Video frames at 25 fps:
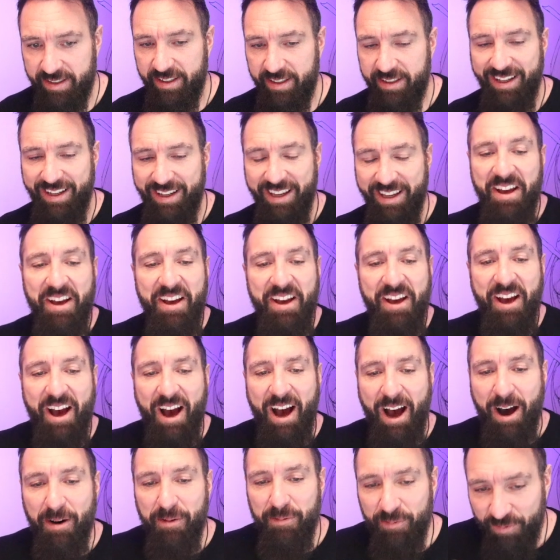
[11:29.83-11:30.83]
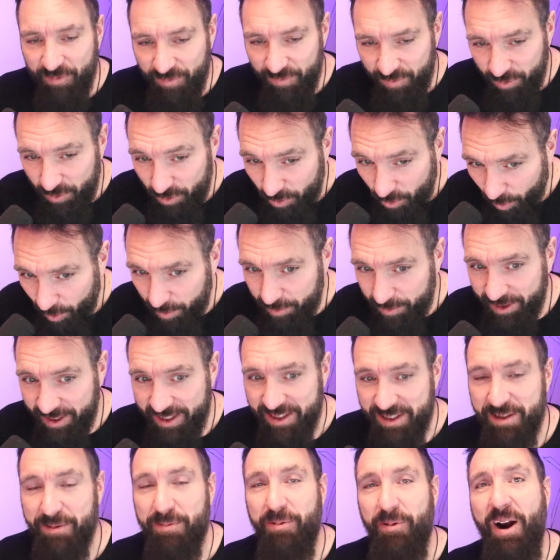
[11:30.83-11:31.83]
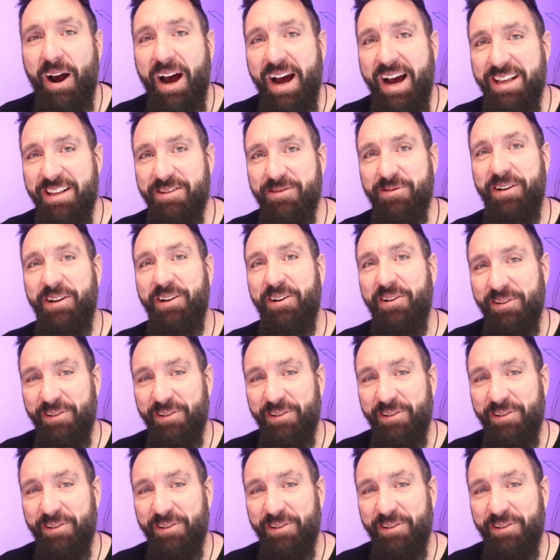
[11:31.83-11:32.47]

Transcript: Like, I'm normally surprised when I go